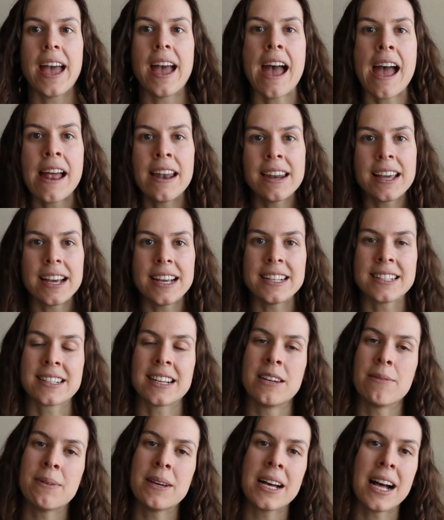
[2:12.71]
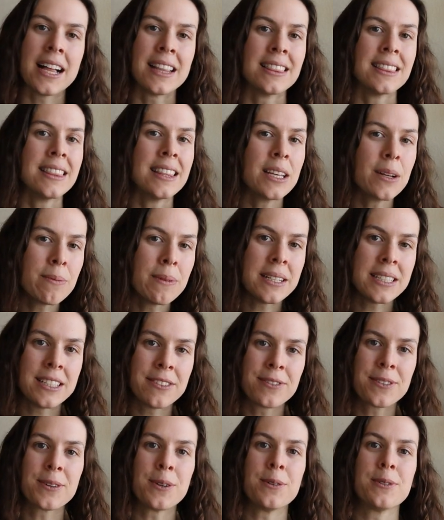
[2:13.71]
And it's gonna be a little bit
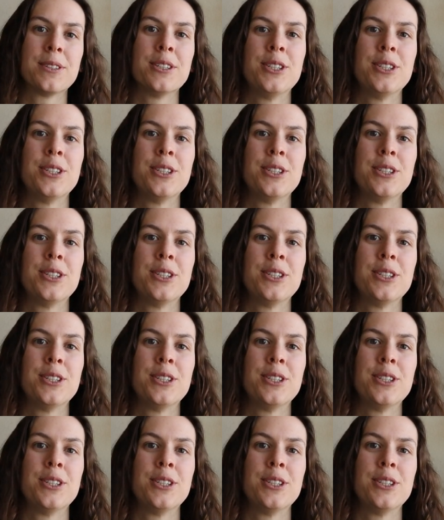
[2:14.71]
difficult